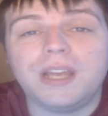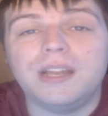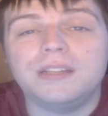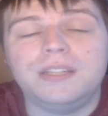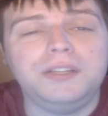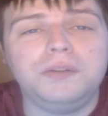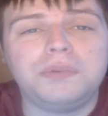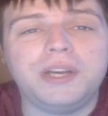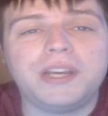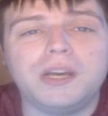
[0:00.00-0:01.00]
and then you
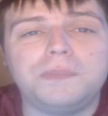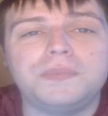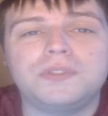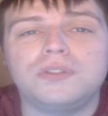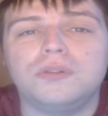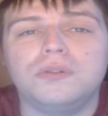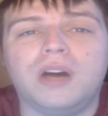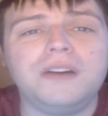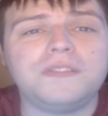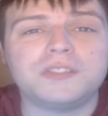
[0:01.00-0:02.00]
break up, so
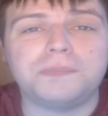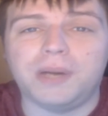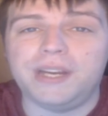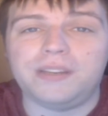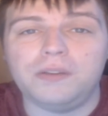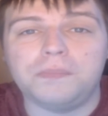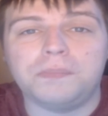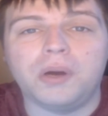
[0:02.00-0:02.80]
out of spite you